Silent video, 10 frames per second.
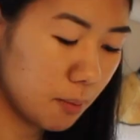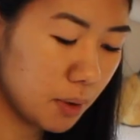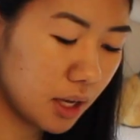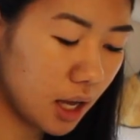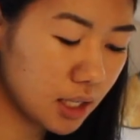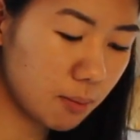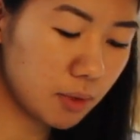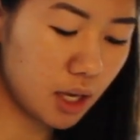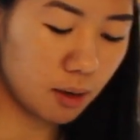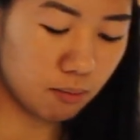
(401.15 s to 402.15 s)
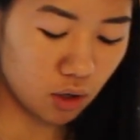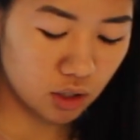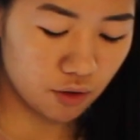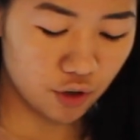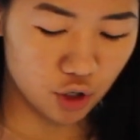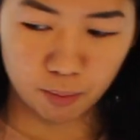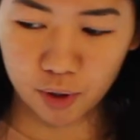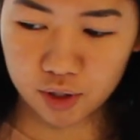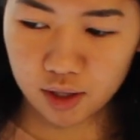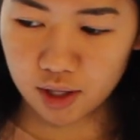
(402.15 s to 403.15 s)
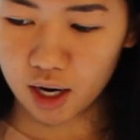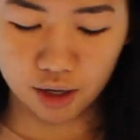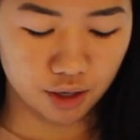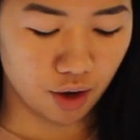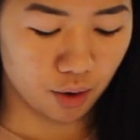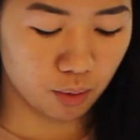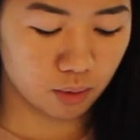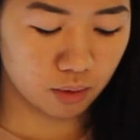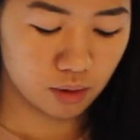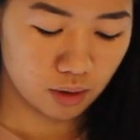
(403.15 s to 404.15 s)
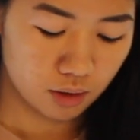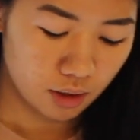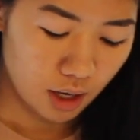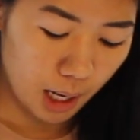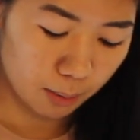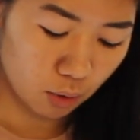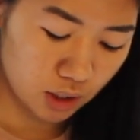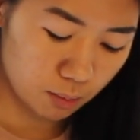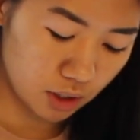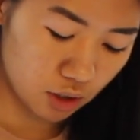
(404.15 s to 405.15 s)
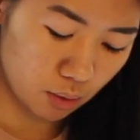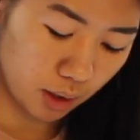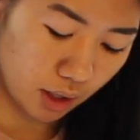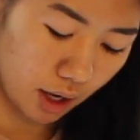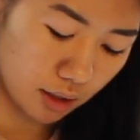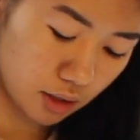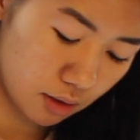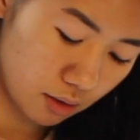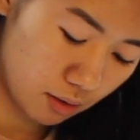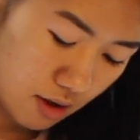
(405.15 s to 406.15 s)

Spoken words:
And because I'm the most efficient person that I know, I'm going to be doing that.